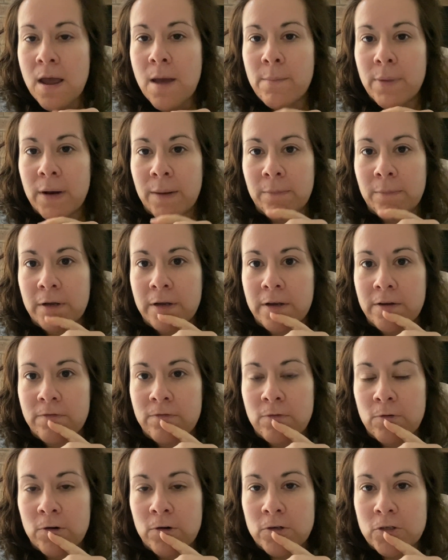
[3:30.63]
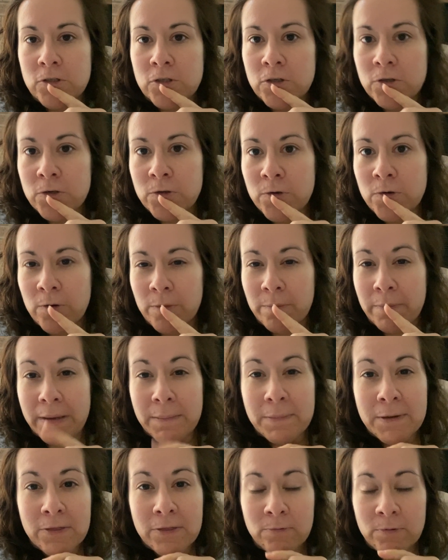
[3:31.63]
but I'm looking for 2 or
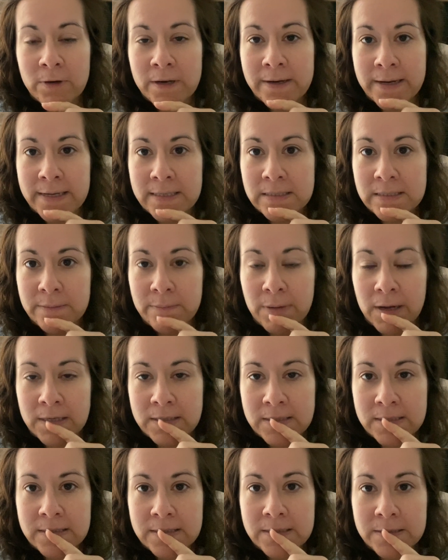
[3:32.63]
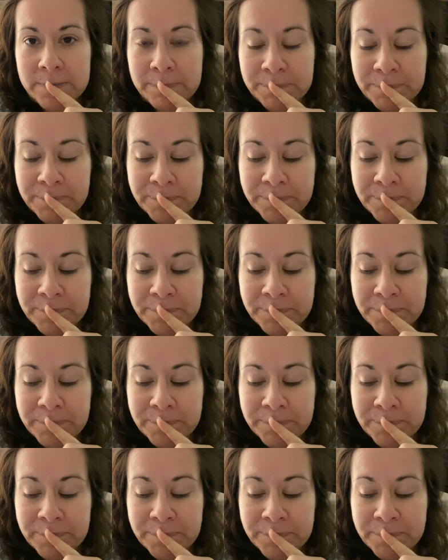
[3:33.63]
maybe 3 nesting boxes